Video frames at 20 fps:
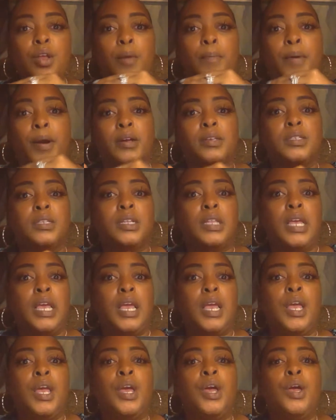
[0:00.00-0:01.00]

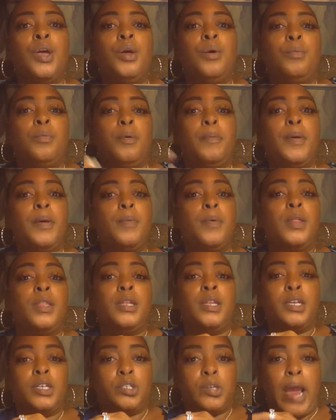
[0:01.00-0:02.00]
personally, would be
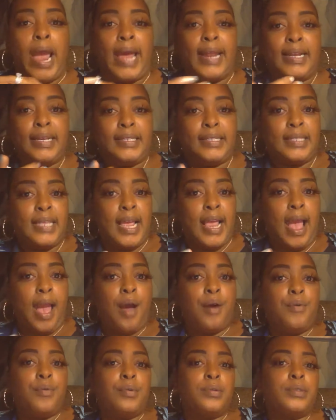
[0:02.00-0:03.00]
willing to try this thing
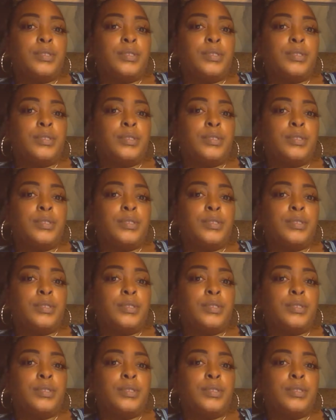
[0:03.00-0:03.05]
out.